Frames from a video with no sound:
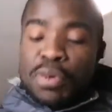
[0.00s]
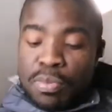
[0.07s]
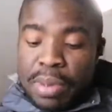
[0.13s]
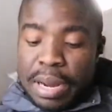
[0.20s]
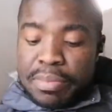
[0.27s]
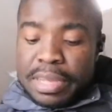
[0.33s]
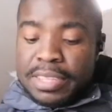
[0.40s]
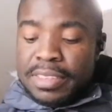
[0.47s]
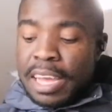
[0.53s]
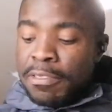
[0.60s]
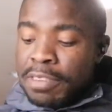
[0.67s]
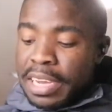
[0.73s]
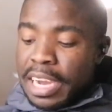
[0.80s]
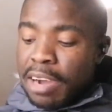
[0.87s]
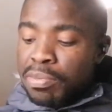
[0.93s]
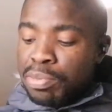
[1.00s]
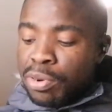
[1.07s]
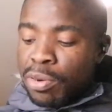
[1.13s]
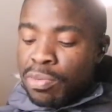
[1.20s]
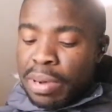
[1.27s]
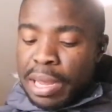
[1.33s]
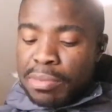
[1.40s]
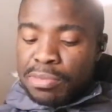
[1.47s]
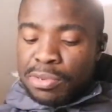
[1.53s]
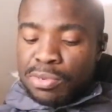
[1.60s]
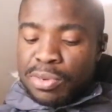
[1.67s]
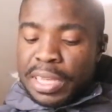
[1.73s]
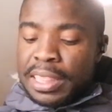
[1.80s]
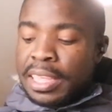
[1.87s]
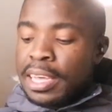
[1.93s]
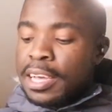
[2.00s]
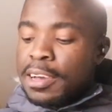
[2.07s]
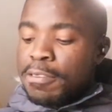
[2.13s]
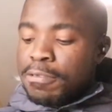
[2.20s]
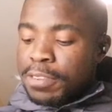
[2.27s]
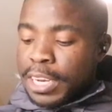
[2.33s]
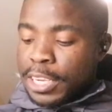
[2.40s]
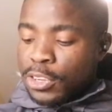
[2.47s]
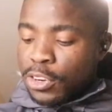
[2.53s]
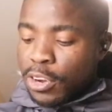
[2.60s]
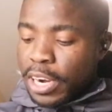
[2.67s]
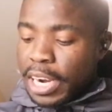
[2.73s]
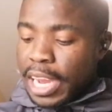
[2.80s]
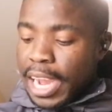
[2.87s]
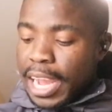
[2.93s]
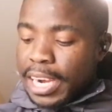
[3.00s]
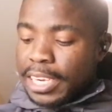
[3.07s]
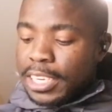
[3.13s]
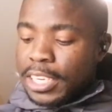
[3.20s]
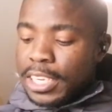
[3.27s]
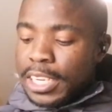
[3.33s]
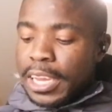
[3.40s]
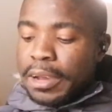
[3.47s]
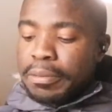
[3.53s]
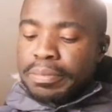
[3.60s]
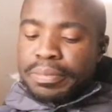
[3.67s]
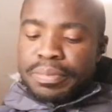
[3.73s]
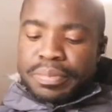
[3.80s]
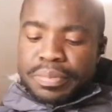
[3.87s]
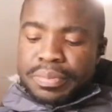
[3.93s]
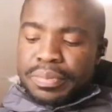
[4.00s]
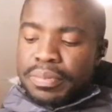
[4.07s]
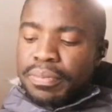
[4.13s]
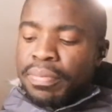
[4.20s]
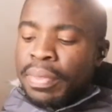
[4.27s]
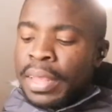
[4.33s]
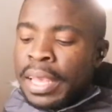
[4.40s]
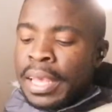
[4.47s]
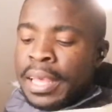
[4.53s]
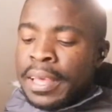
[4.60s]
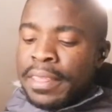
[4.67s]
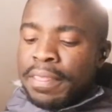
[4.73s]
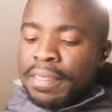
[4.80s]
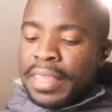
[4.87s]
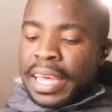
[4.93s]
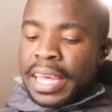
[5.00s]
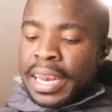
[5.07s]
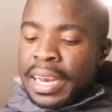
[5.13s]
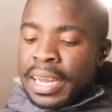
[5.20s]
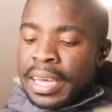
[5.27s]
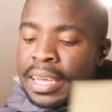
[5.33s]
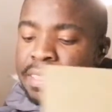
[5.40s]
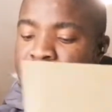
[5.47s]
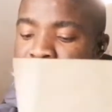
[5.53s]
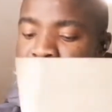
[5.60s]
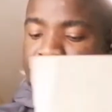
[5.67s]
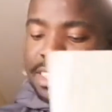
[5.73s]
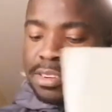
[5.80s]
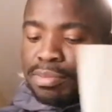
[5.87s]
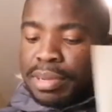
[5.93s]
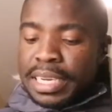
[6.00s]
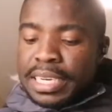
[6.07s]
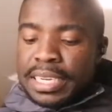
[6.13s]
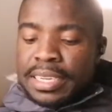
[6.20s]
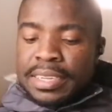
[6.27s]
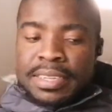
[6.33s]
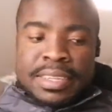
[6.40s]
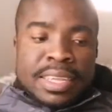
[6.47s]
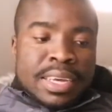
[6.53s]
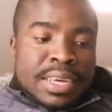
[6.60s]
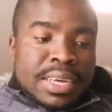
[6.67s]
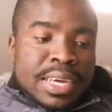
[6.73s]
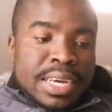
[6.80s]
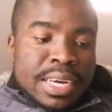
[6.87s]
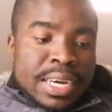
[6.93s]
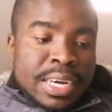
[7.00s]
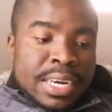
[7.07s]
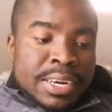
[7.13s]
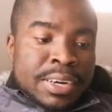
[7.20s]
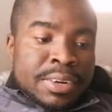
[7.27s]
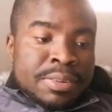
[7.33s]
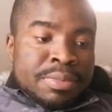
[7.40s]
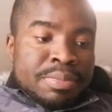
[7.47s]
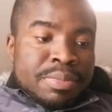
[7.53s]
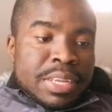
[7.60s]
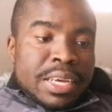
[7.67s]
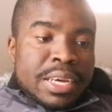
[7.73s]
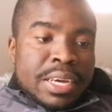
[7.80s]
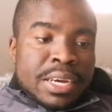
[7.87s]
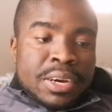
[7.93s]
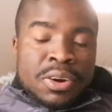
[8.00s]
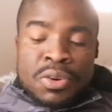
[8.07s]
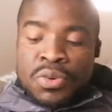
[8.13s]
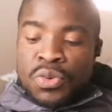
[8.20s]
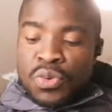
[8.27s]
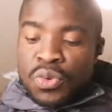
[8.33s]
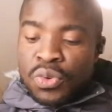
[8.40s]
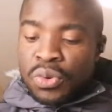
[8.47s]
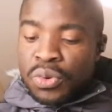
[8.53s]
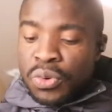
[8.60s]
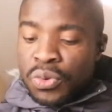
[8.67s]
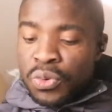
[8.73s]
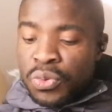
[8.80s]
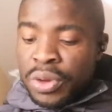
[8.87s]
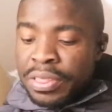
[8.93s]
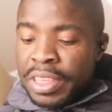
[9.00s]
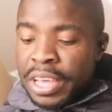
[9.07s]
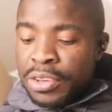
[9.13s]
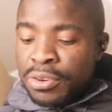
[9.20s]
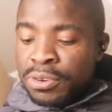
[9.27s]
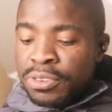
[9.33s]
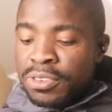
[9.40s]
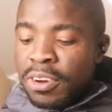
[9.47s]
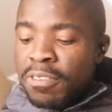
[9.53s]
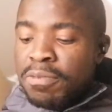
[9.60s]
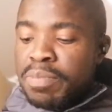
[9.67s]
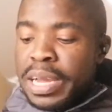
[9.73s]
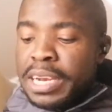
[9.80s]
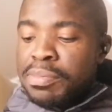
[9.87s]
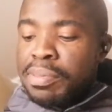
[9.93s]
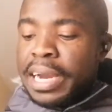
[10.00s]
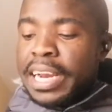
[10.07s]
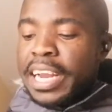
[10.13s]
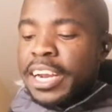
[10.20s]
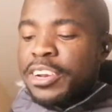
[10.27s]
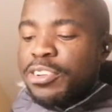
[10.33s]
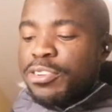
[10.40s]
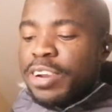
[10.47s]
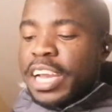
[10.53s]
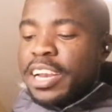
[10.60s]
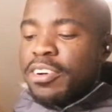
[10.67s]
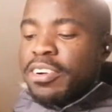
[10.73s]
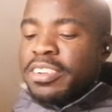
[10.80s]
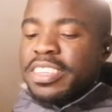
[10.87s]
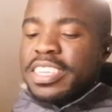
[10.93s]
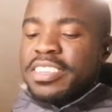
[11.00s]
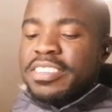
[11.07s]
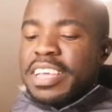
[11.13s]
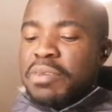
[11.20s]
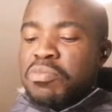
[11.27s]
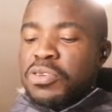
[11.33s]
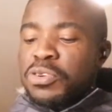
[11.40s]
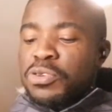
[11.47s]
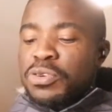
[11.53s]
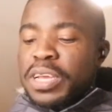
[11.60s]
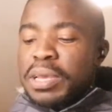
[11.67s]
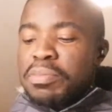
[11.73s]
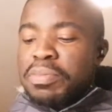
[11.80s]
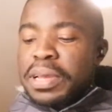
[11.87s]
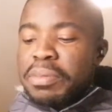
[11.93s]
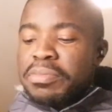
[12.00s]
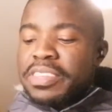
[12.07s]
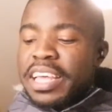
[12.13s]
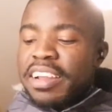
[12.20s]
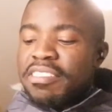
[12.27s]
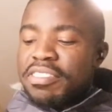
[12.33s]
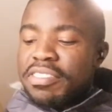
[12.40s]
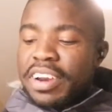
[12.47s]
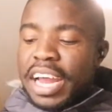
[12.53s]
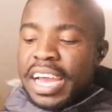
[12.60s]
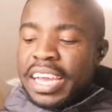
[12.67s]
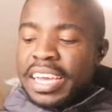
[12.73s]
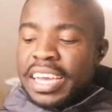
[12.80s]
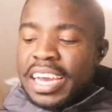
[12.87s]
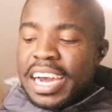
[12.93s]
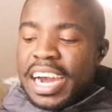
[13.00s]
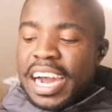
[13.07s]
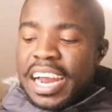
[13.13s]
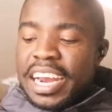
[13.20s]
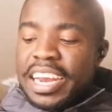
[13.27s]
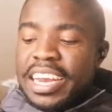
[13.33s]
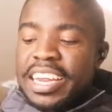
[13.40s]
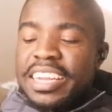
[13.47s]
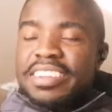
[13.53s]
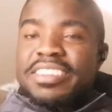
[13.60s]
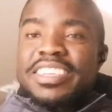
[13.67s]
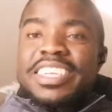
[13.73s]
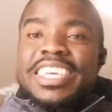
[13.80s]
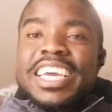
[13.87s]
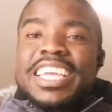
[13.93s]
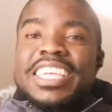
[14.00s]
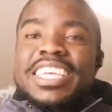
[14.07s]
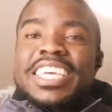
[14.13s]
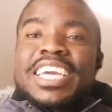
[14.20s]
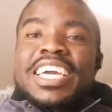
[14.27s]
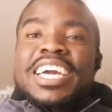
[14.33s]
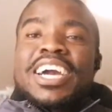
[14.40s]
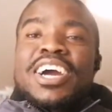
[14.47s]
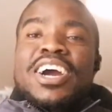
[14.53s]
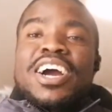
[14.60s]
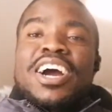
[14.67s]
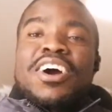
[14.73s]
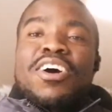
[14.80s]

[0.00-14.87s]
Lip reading: problem. He's having a problem with friction and shear. Then the next bit is, with the use of bedpan and urinals, he's able to keep himself dry and needs changing